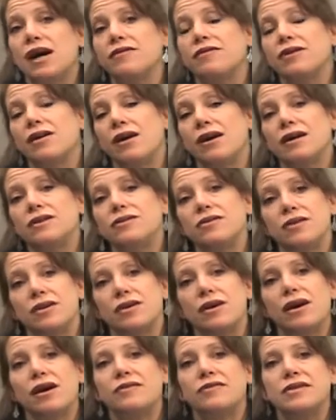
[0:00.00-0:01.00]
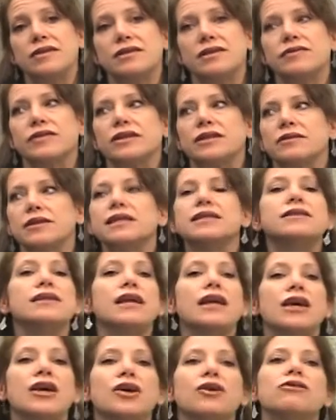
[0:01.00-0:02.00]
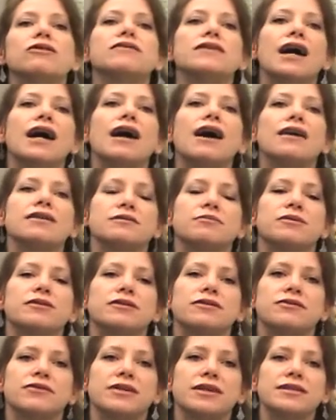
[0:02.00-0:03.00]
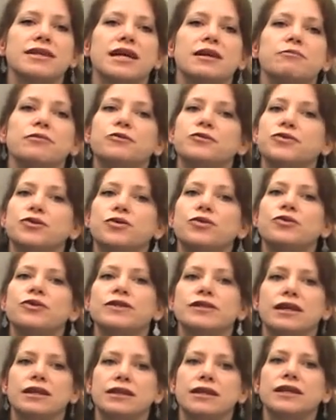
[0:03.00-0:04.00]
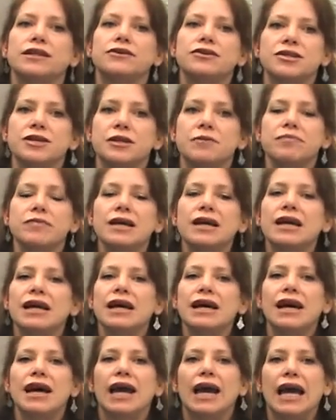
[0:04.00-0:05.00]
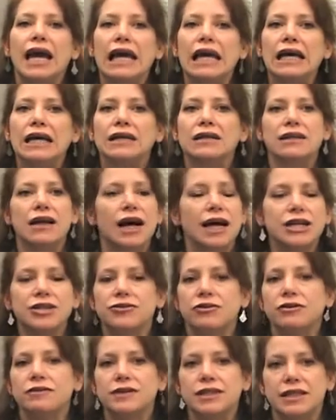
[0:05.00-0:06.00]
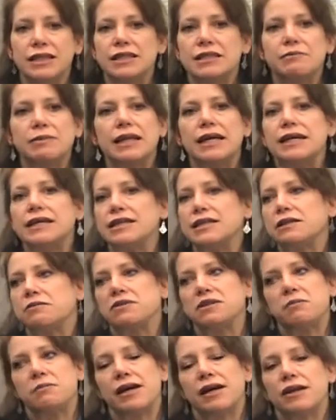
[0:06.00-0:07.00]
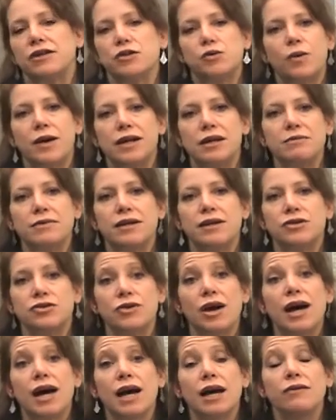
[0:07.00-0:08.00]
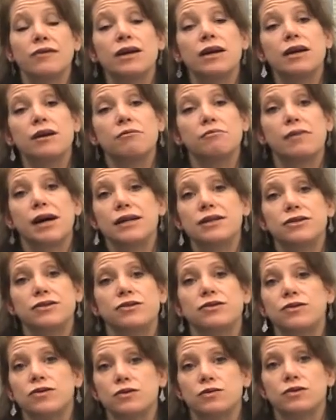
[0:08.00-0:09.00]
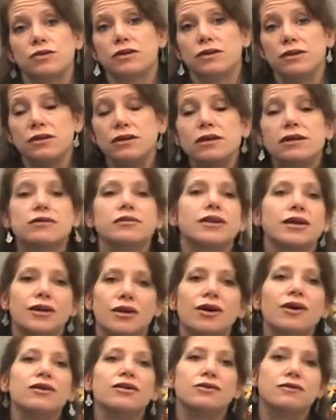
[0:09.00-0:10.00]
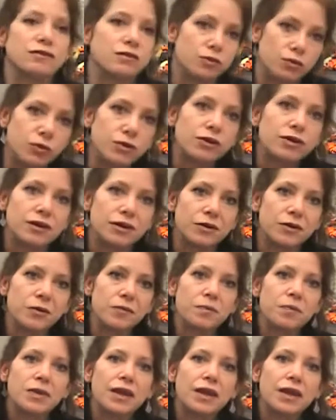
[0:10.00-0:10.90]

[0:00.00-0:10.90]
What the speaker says: I've gone to the office of a CEO of a hospital, for example. It's a course on leadership. And I drove to his place. It was about a 20-minute drive. My students were literally all over the world.